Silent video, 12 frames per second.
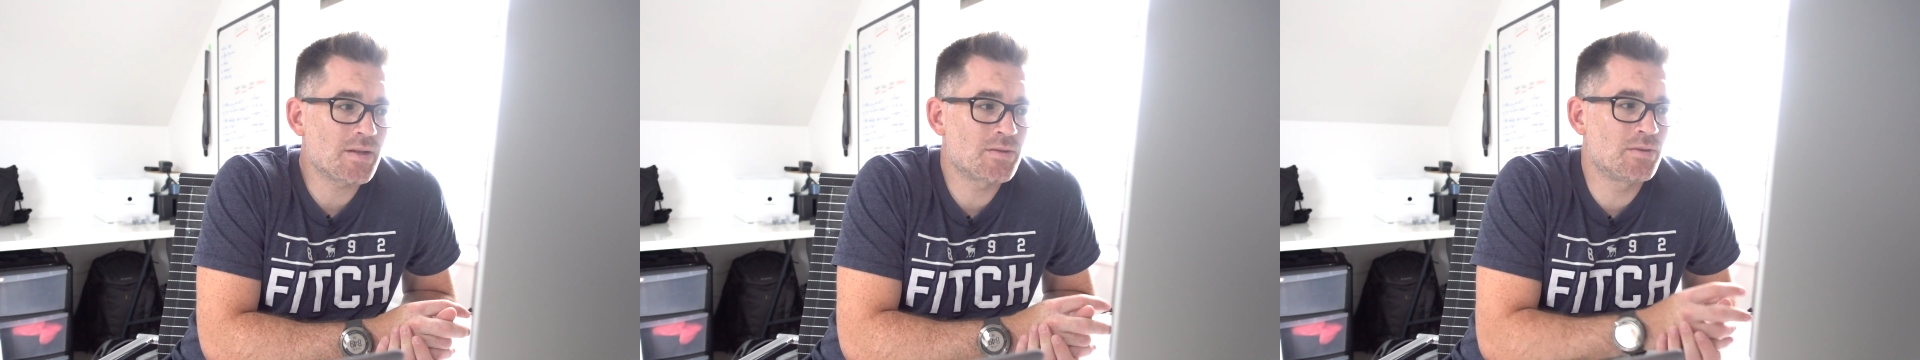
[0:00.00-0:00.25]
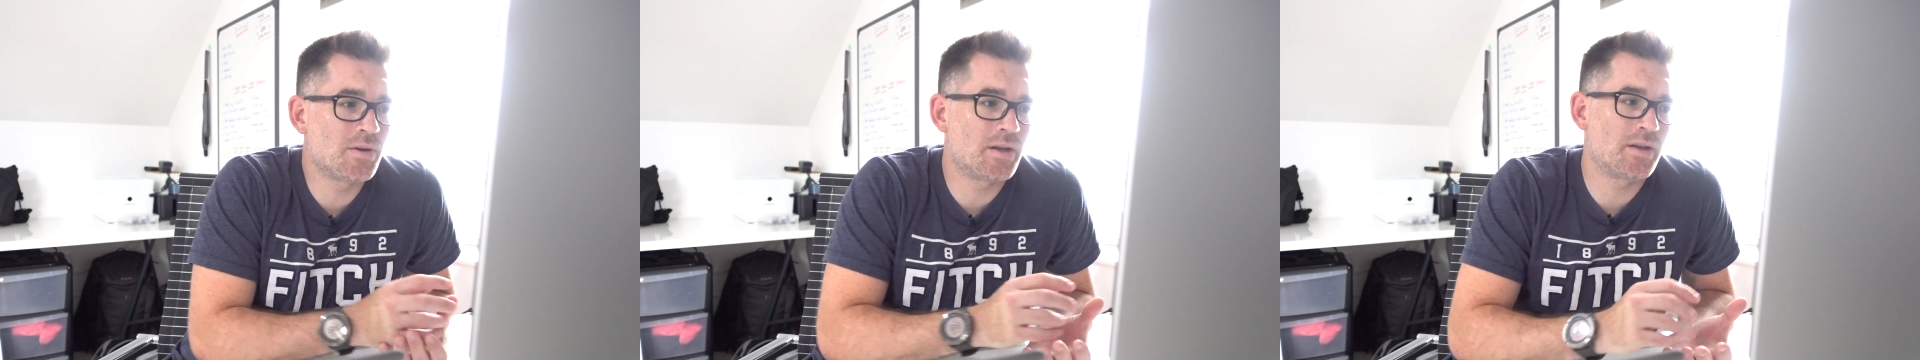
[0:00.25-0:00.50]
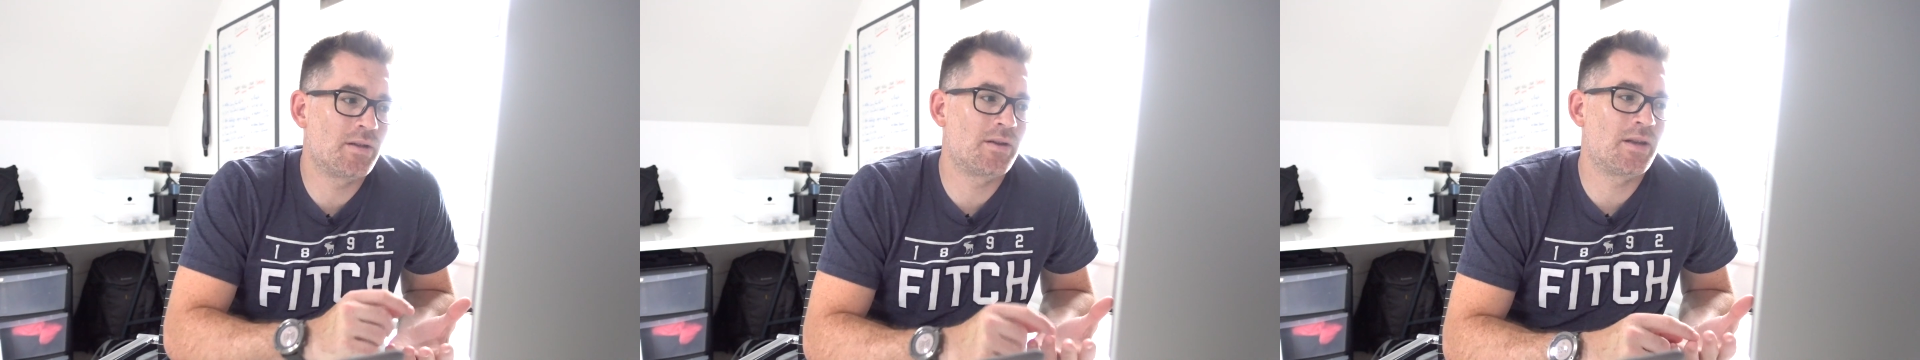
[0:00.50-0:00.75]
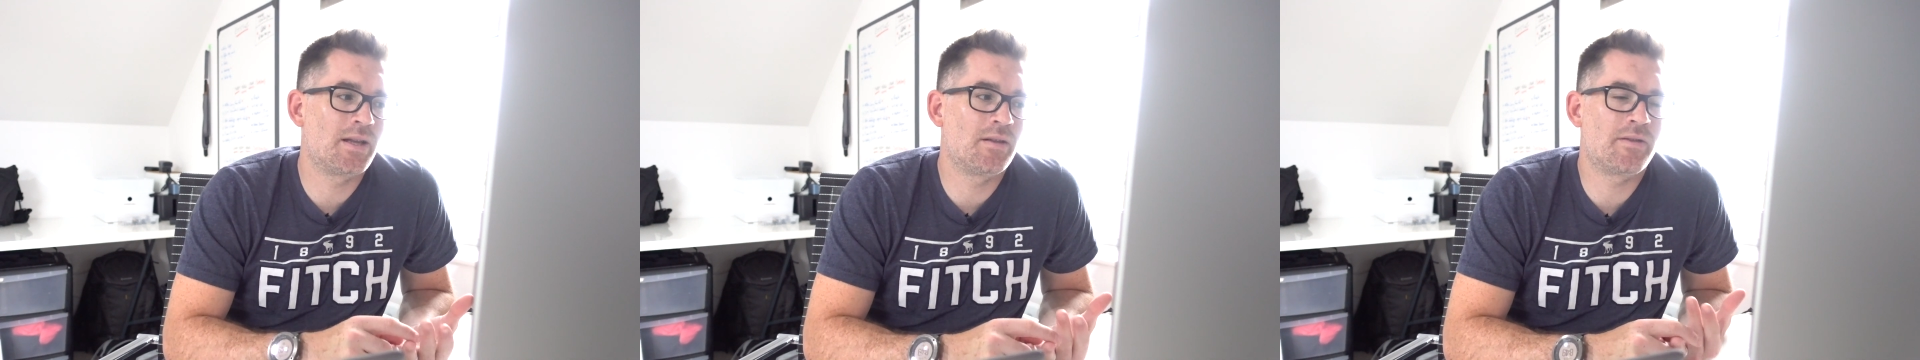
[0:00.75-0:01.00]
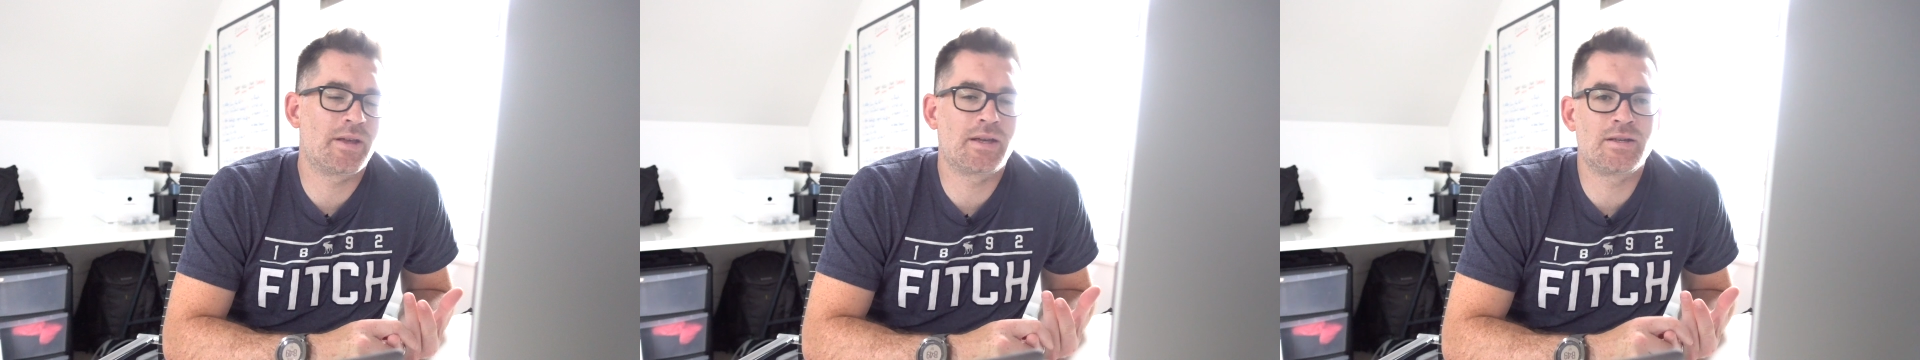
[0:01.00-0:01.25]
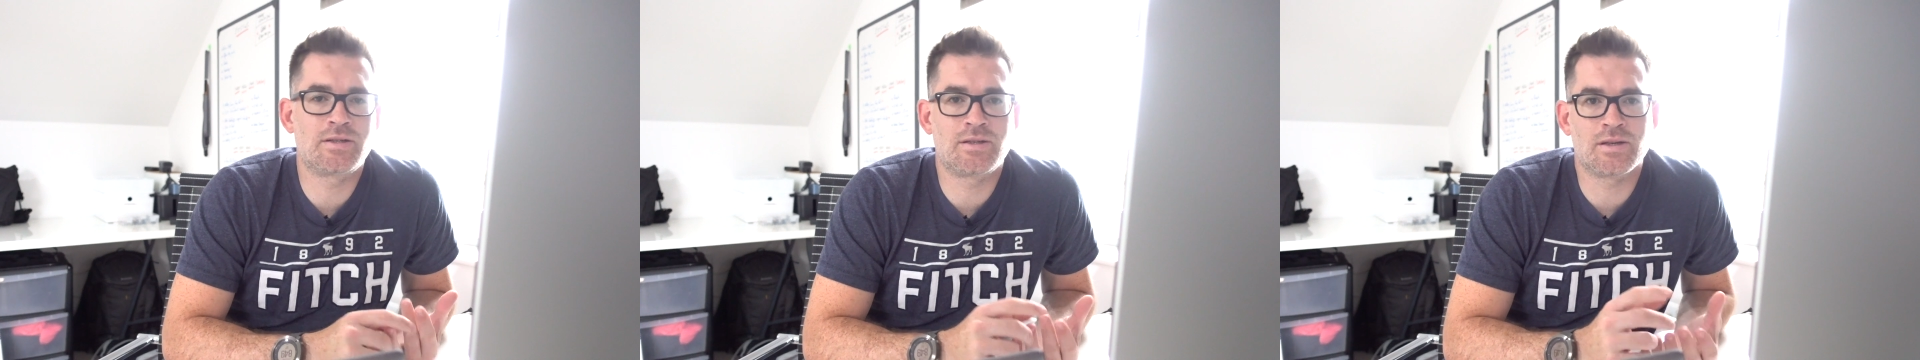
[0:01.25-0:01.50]
So another little thing
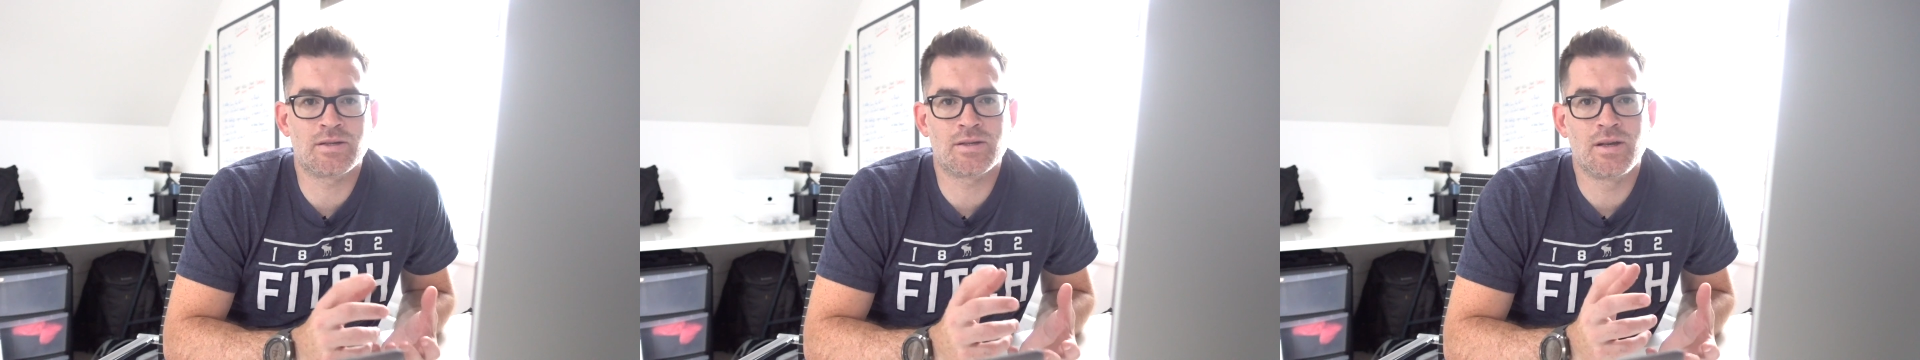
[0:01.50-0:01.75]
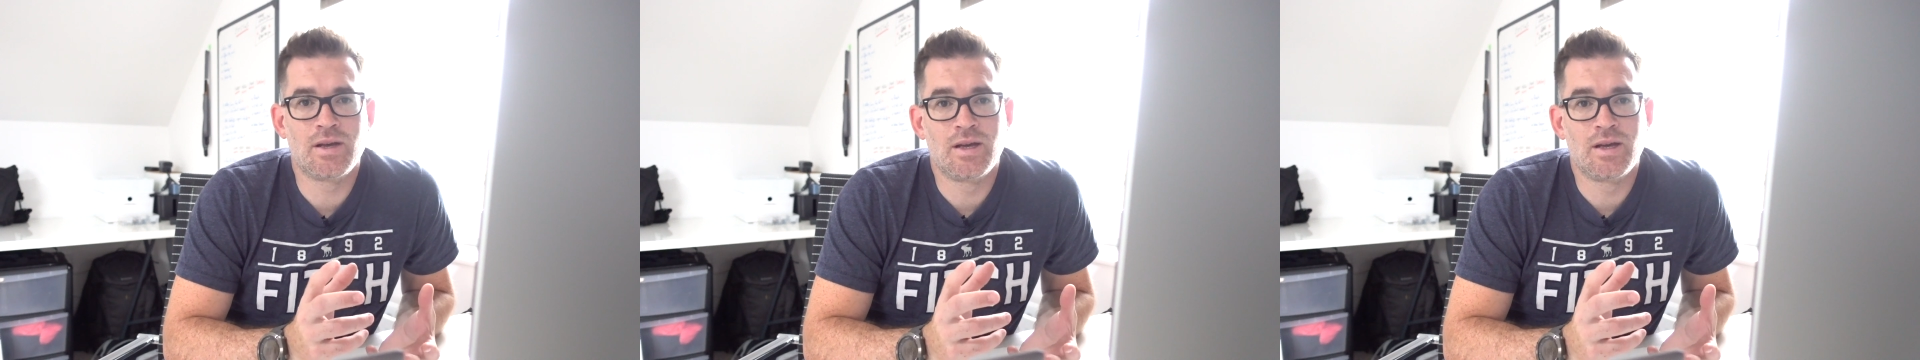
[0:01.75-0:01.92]
is just,